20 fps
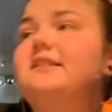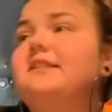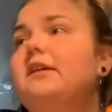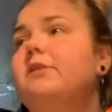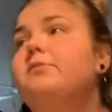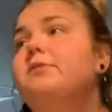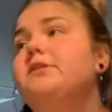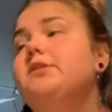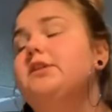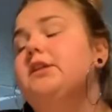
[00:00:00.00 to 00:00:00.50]
I
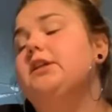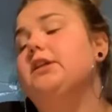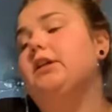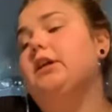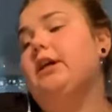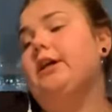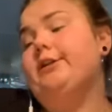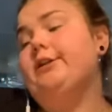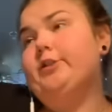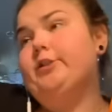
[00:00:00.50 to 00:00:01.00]
said what's
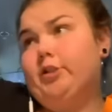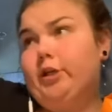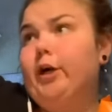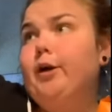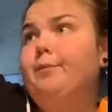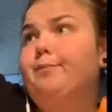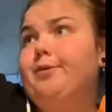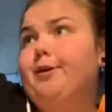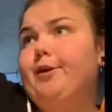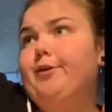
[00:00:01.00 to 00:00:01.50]
good,
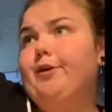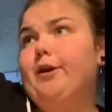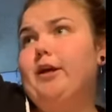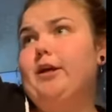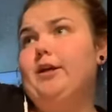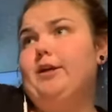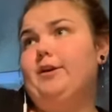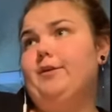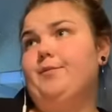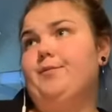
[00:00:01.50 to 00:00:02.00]
3rd
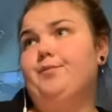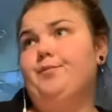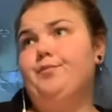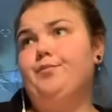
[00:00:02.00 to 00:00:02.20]
period.